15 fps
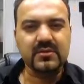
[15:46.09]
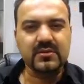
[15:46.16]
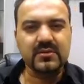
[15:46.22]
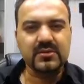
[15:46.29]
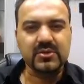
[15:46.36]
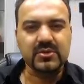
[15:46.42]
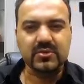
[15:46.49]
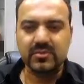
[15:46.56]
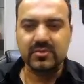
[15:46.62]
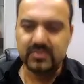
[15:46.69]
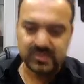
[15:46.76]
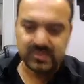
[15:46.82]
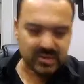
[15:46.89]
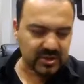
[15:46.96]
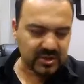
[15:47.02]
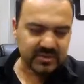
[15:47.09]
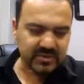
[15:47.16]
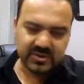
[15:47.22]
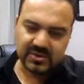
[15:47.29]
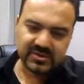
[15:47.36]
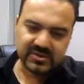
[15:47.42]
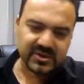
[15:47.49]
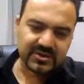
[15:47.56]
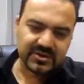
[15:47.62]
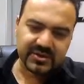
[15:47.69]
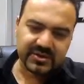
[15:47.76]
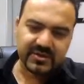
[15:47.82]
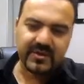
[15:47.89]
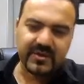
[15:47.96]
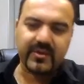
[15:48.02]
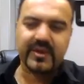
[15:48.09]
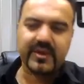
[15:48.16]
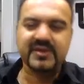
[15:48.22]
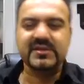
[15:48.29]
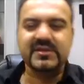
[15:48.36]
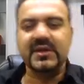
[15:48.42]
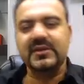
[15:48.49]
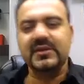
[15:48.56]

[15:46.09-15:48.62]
So don't judge me. Don't start thinking about what I said.